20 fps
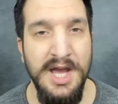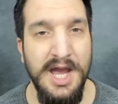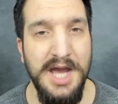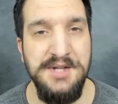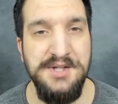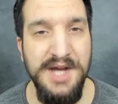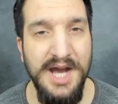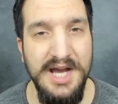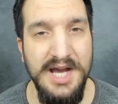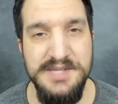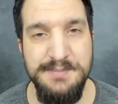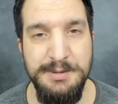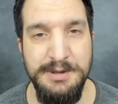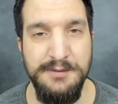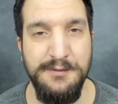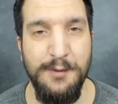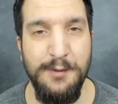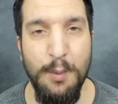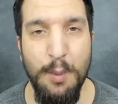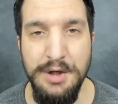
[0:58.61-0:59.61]
and has
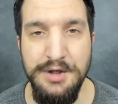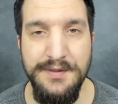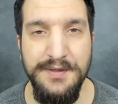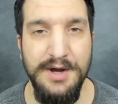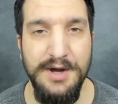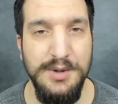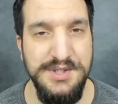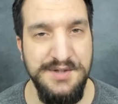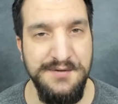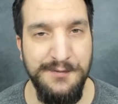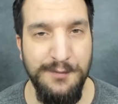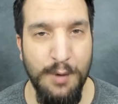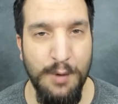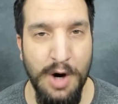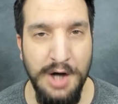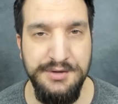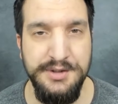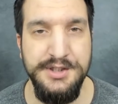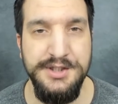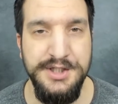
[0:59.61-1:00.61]
been for
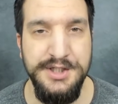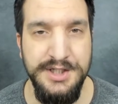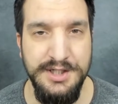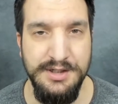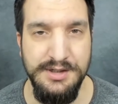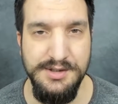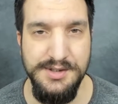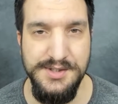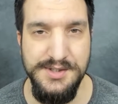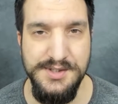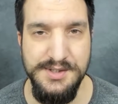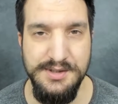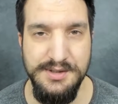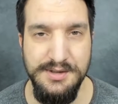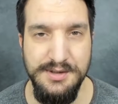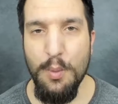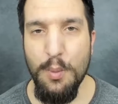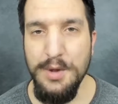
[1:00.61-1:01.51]
1,400 years.